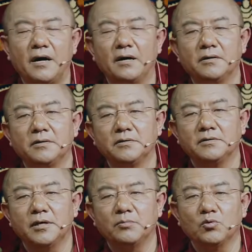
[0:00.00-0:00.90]
I
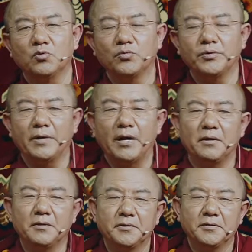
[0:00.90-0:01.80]
think
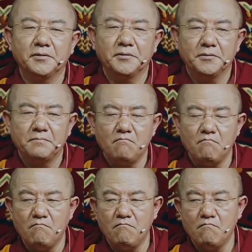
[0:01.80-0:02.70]
lots of you
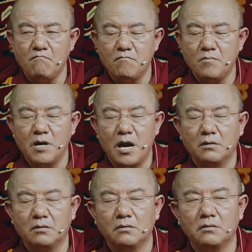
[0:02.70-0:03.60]
whom
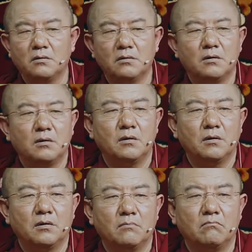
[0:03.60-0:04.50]
traveled all the way to
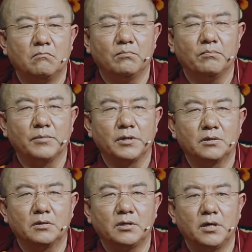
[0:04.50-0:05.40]
here,
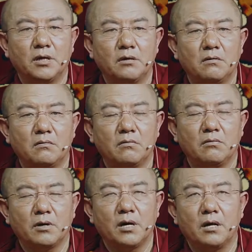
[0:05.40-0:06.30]
you must
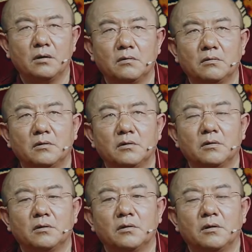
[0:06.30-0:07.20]
have
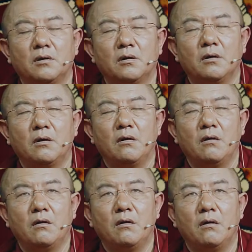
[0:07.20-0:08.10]
endured
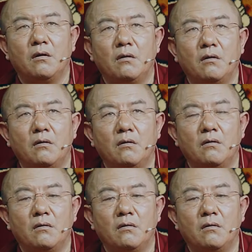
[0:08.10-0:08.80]
lots of hardship.